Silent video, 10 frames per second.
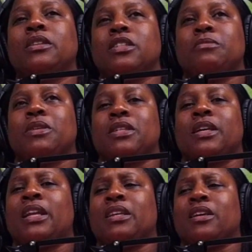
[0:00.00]
Just because
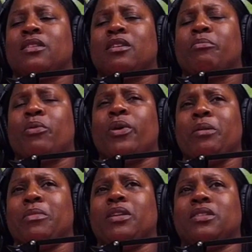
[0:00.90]
I didn't get the
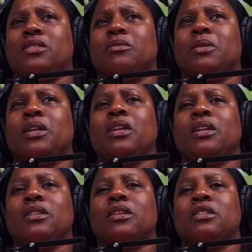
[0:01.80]
appointmentship
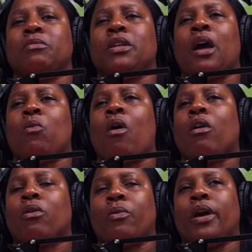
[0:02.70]
doesn't mean I
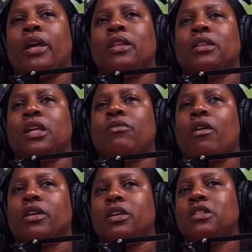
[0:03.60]
walk away and then leave
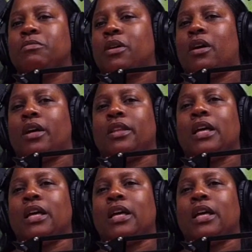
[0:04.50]
our kids behind.